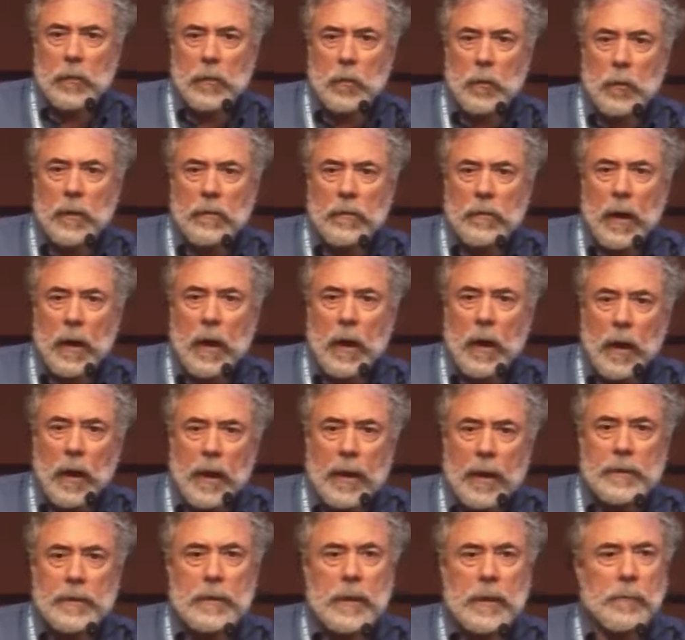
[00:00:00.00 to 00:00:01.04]
with
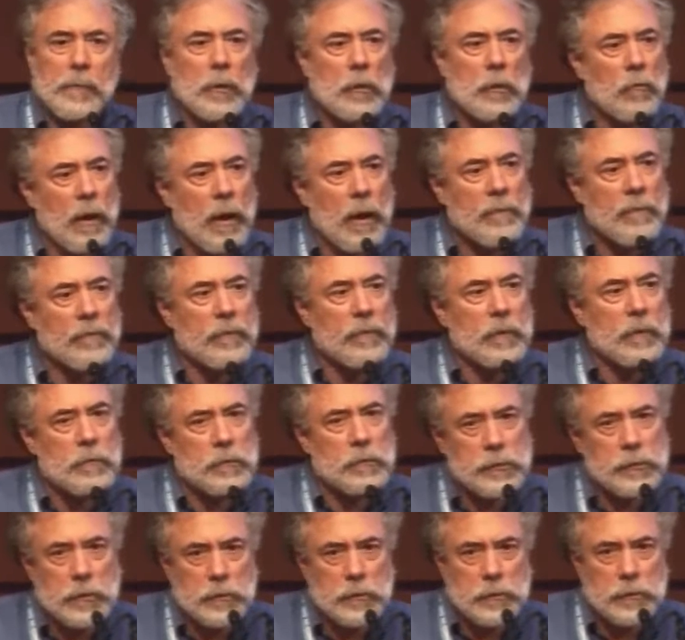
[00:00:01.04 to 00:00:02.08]
high demographic or
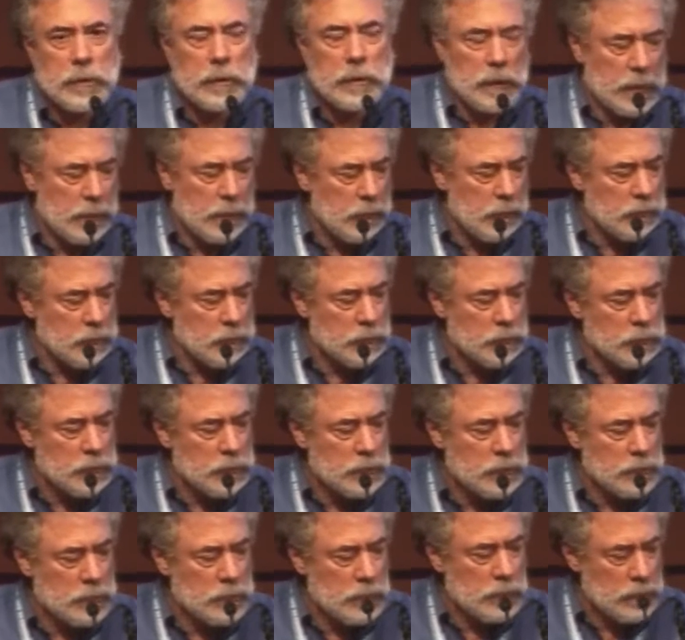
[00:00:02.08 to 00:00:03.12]

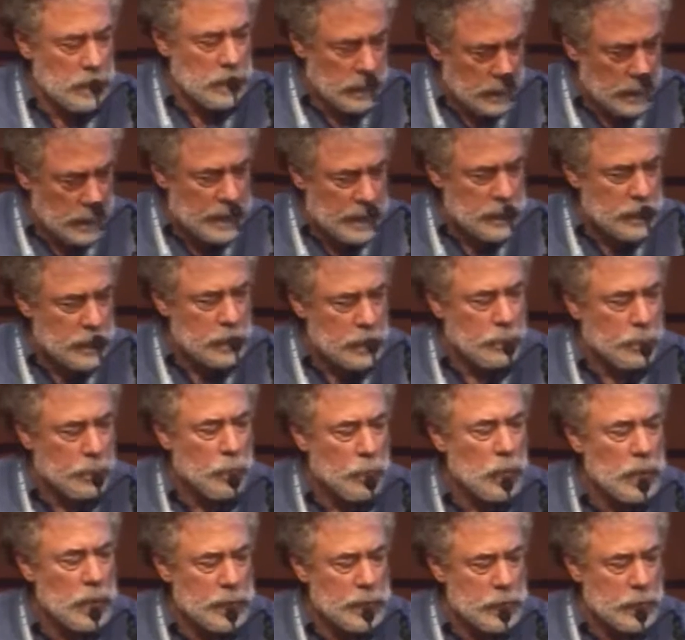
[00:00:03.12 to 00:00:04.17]
sociological
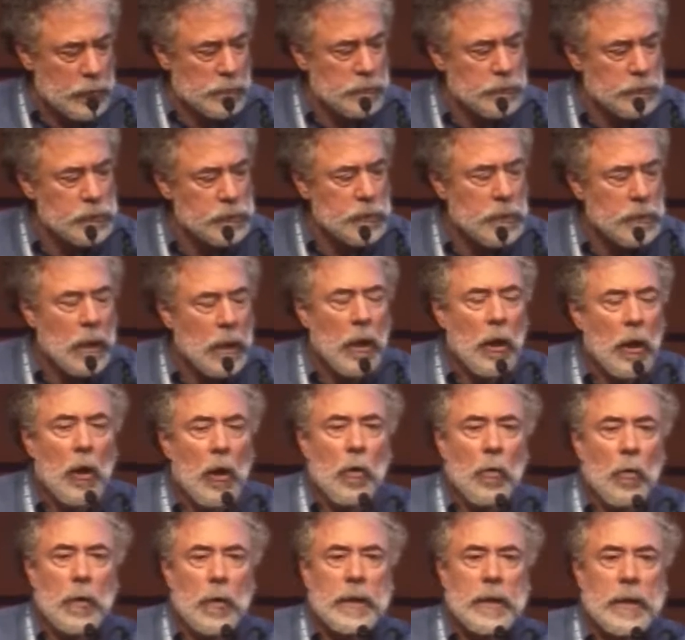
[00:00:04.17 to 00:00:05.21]
pressures,
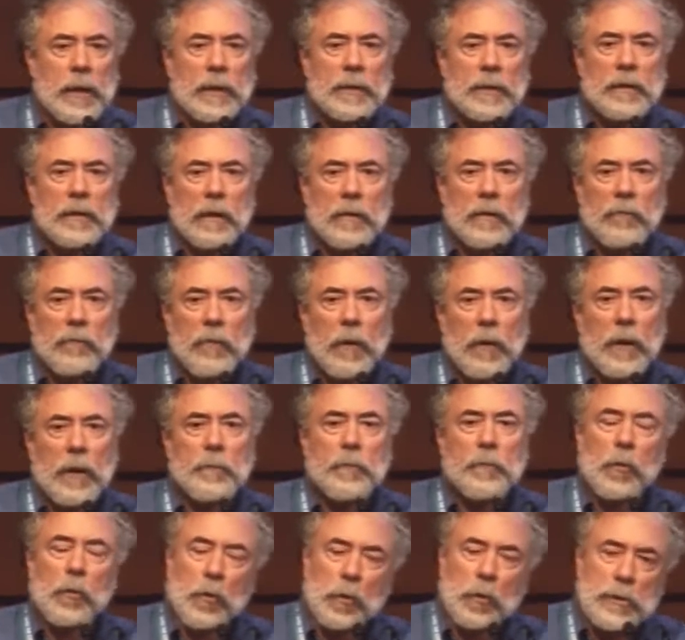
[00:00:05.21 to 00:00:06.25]
we can identify
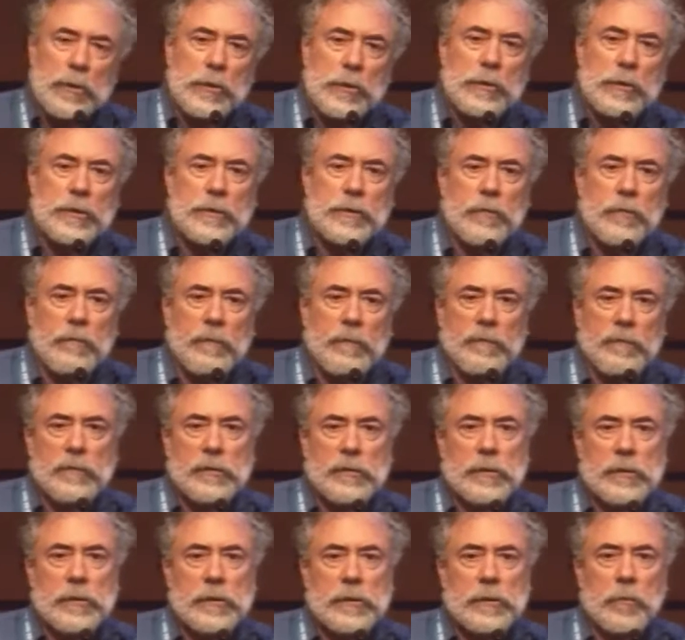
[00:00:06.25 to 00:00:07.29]
portions of the river
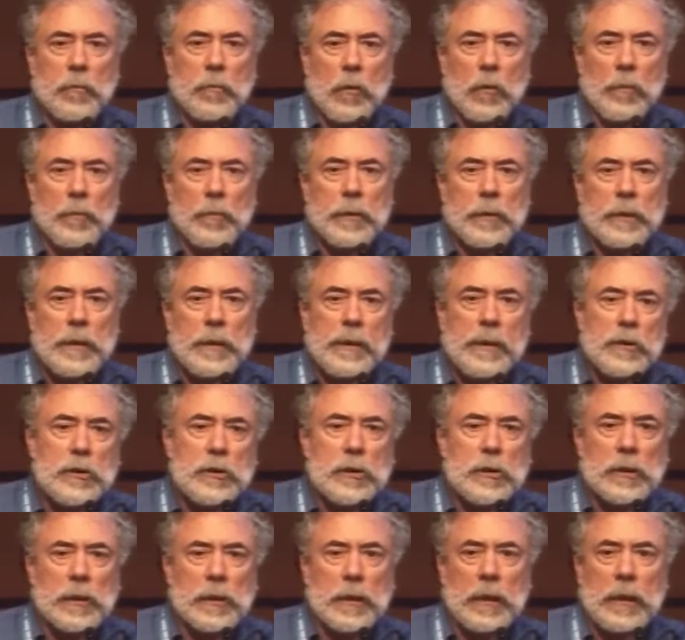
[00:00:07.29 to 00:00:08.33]
system where
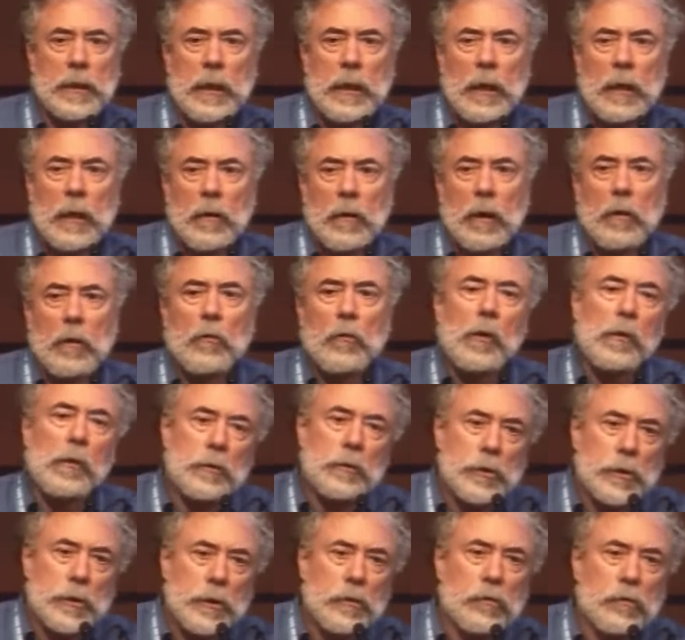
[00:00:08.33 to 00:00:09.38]
potentially
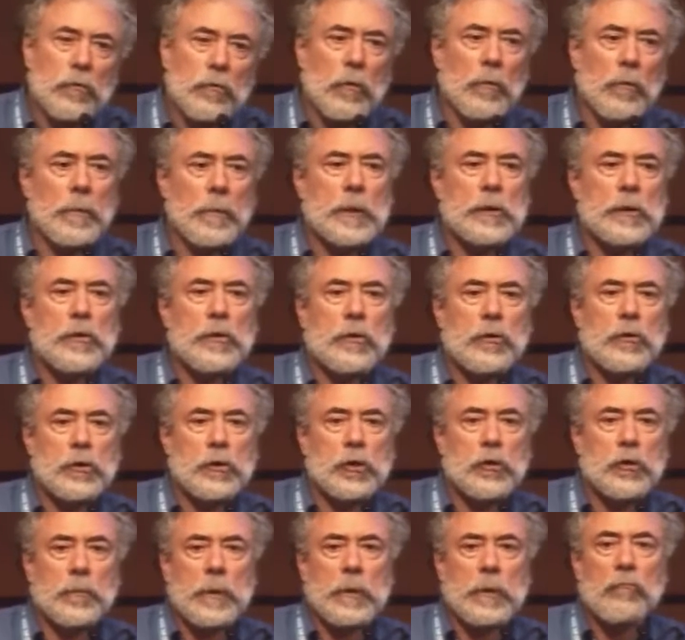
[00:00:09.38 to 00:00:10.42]
erosion control measures
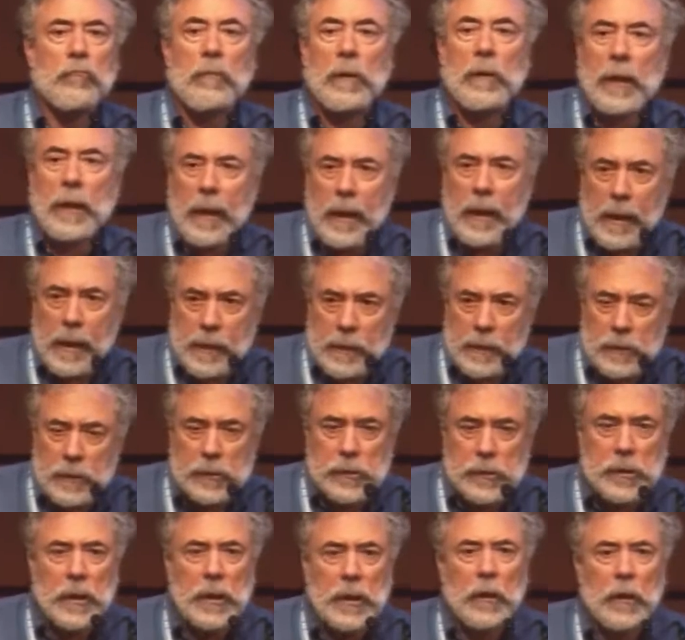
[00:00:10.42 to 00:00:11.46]
could be
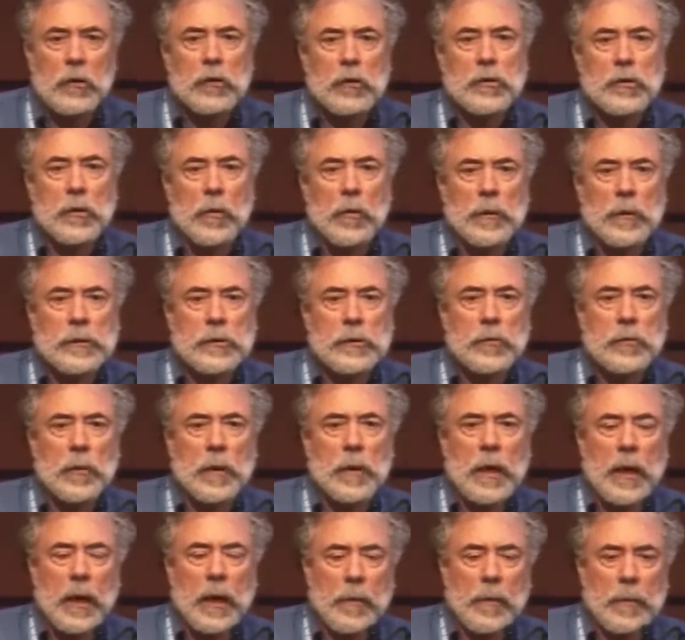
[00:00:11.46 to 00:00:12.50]
relaxed so as to
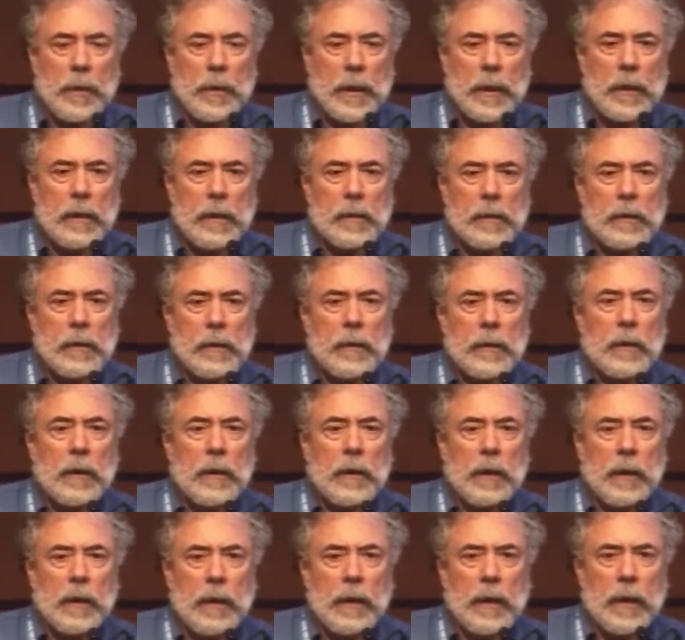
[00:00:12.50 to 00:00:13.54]
accommodate
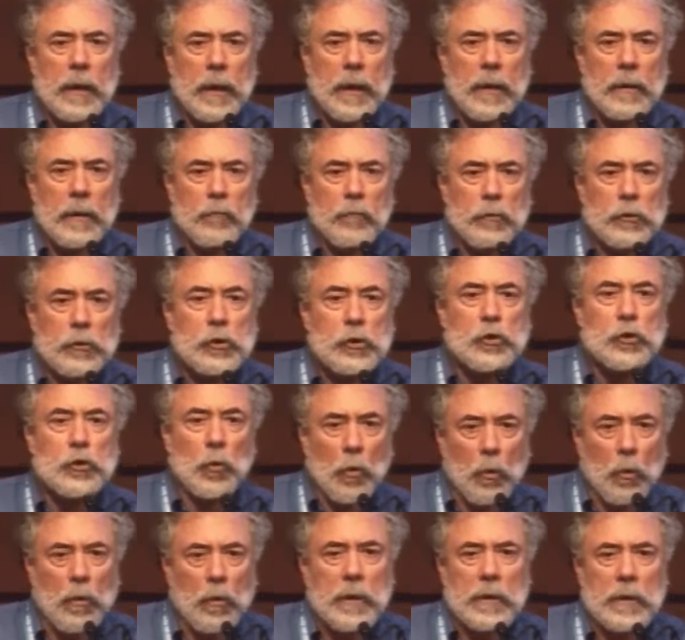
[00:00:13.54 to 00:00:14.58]
and
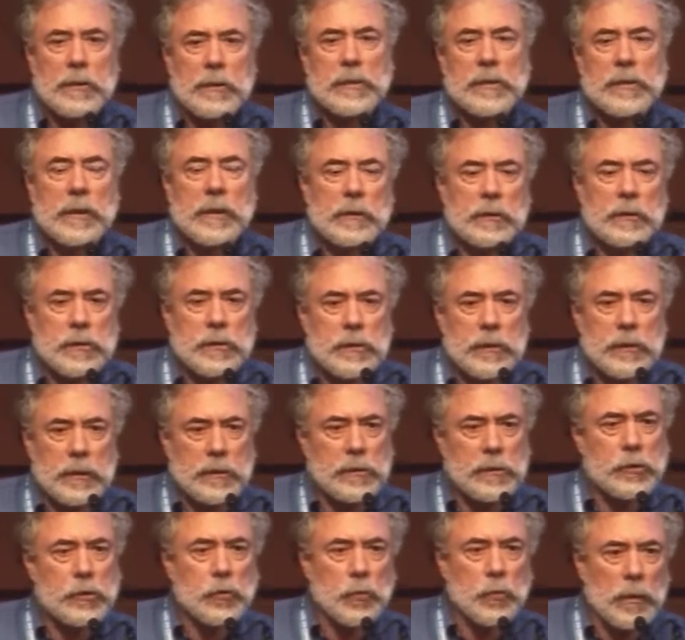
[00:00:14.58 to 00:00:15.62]
restore, in a sense, this
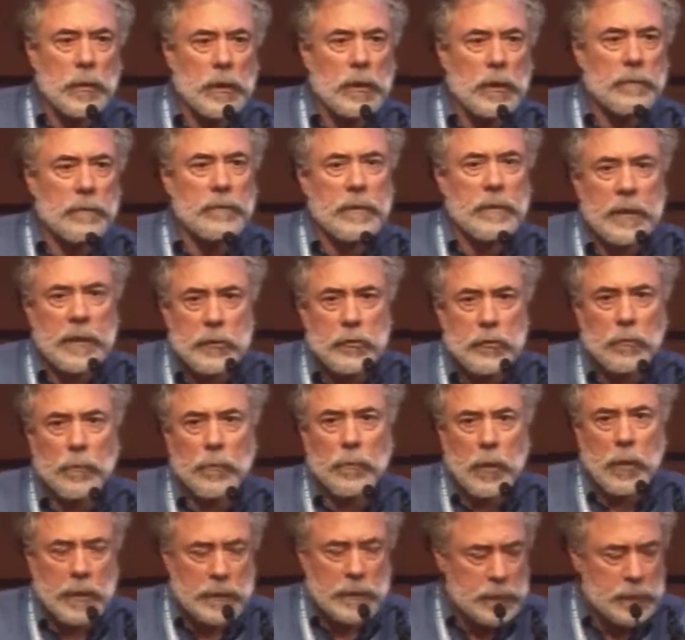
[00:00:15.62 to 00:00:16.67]
suite of natural
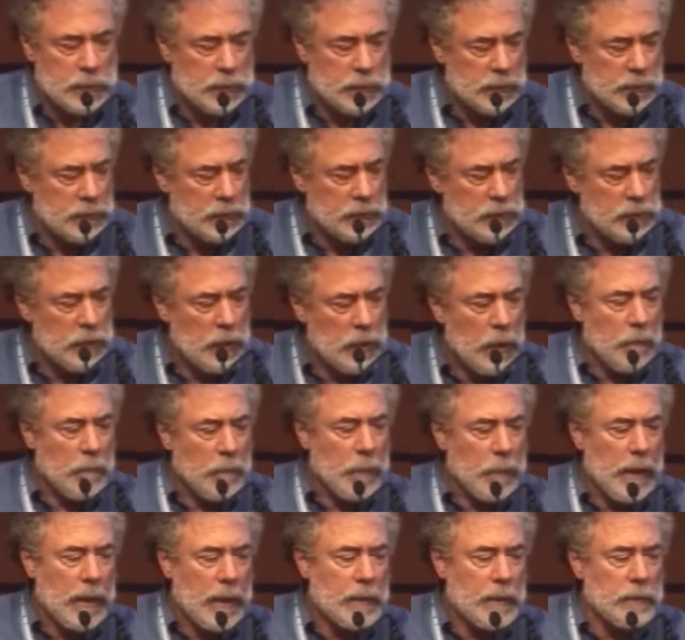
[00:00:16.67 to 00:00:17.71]
processes
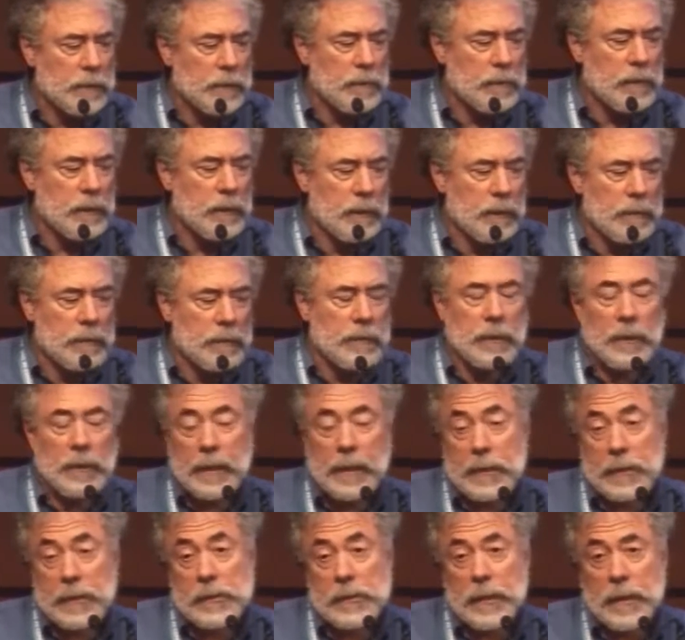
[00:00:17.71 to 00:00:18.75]
back into the
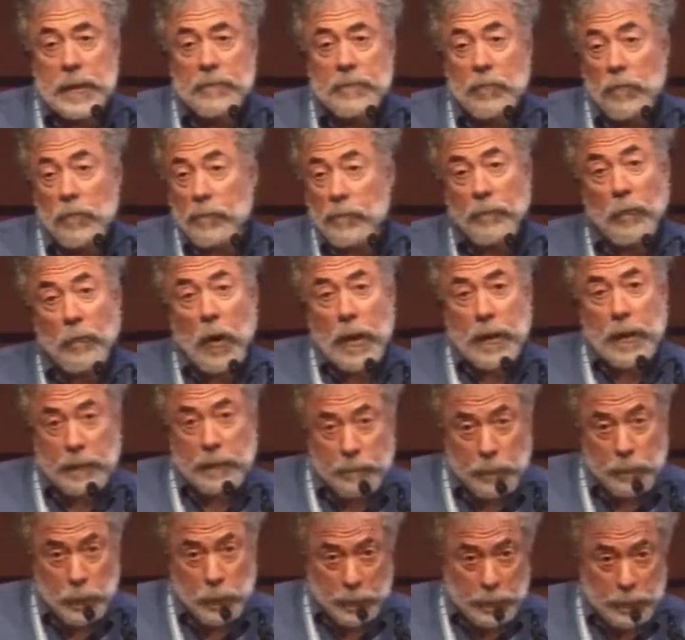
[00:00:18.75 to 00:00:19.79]
landscape for a variety
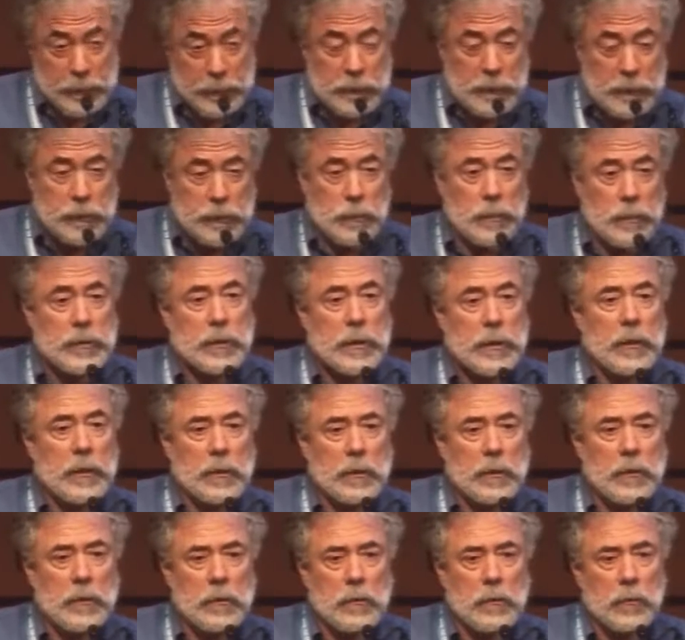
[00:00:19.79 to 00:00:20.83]
of purposes, which can
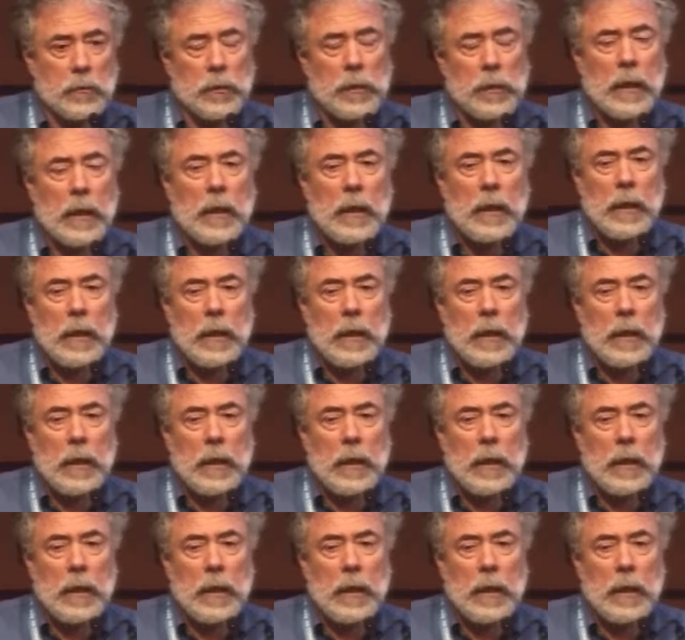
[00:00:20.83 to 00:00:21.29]
include